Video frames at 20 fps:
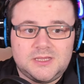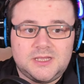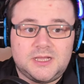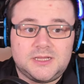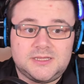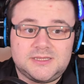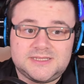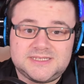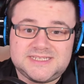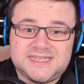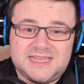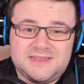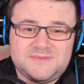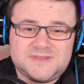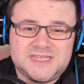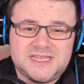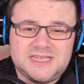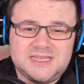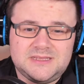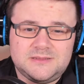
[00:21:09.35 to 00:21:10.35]
And at the same
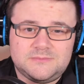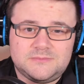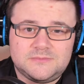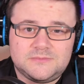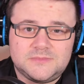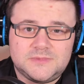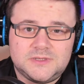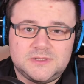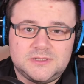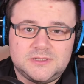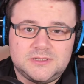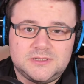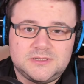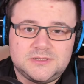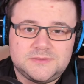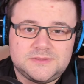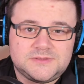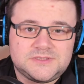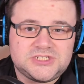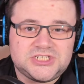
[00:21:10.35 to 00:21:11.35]
time,
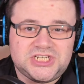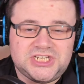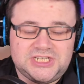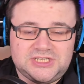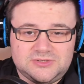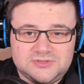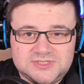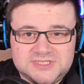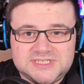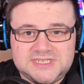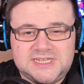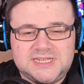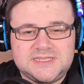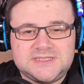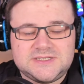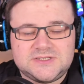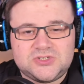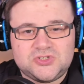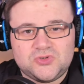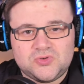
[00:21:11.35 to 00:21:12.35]
she does need
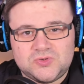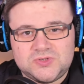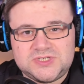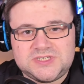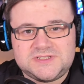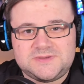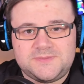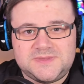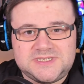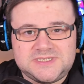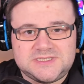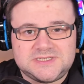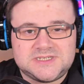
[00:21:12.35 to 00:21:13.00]
to trust Mr.